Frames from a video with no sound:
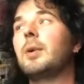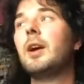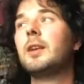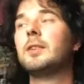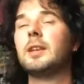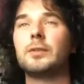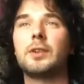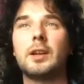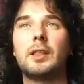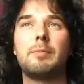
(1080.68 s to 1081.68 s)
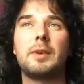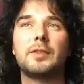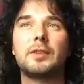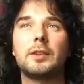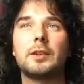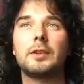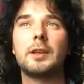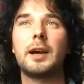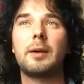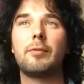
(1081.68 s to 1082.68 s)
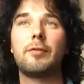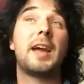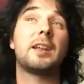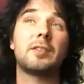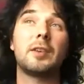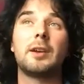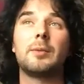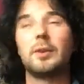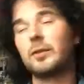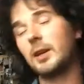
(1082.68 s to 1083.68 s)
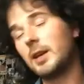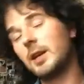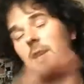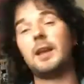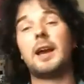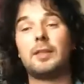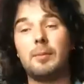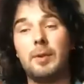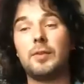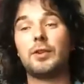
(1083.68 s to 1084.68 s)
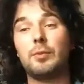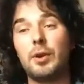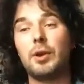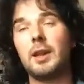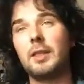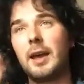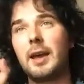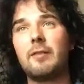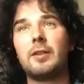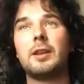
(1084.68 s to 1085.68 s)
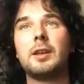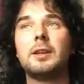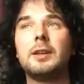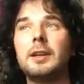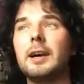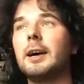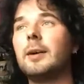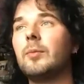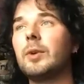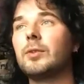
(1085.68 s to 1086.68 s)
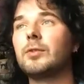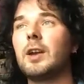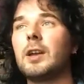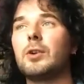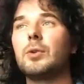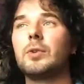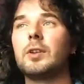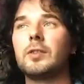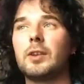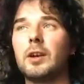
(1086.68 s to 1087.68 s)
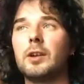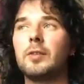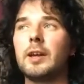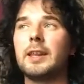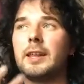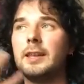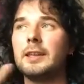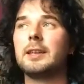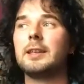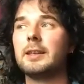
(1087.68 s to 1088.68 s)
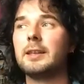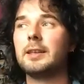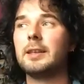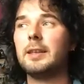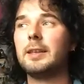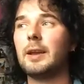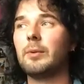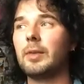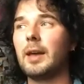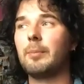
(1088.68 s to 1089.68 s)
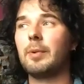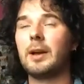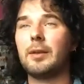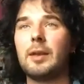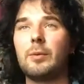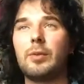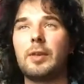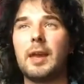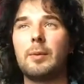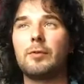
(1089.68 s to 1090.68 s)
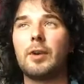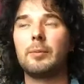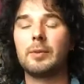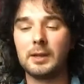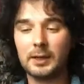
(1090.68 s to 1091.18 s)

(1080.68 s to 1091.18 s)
personally, it was kind of the Myst fan site, because you had the Myst community there, and it was very cool just to kind of like get with that. But I think with game development,